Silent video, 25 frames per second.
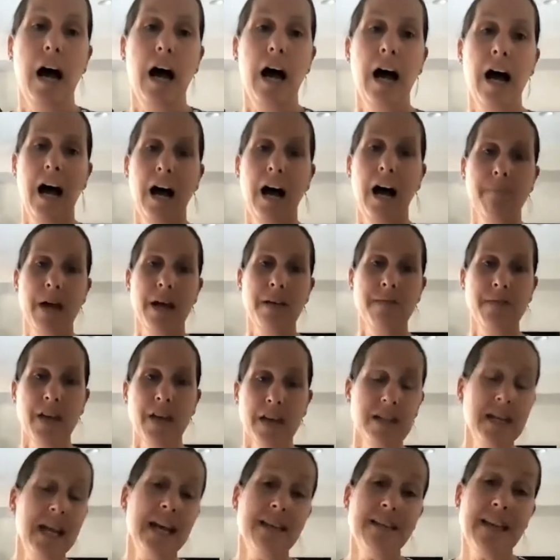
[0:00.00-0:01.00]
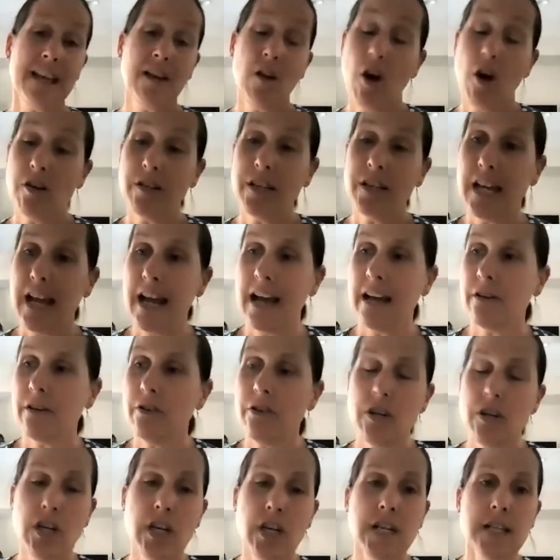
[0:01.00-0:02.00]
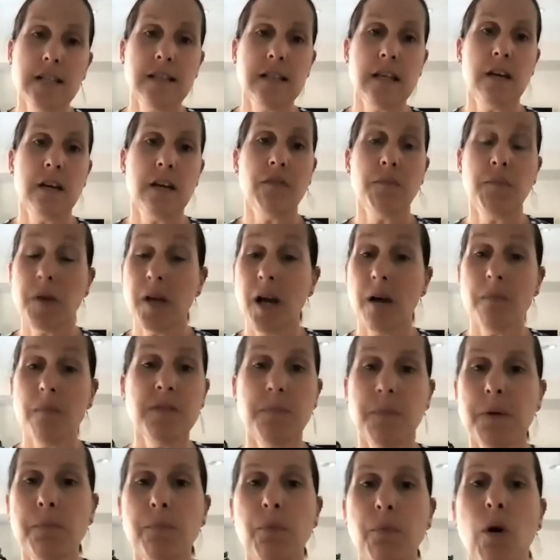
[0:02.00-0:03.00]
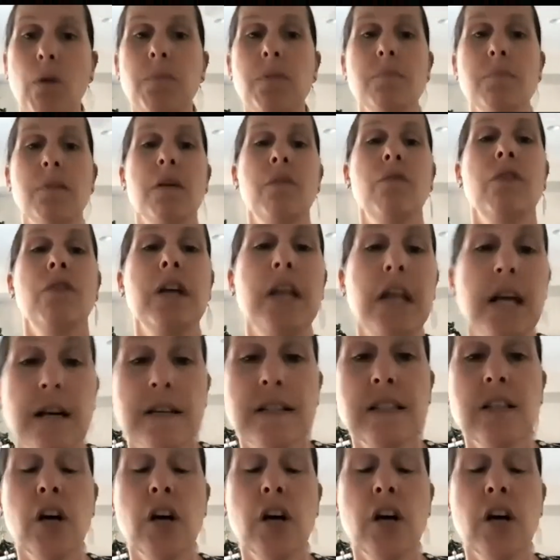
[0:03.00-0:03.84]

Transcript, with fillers: Um, and then, yeah, they can't get out on New Year's Eve. It becomes a big problem every year.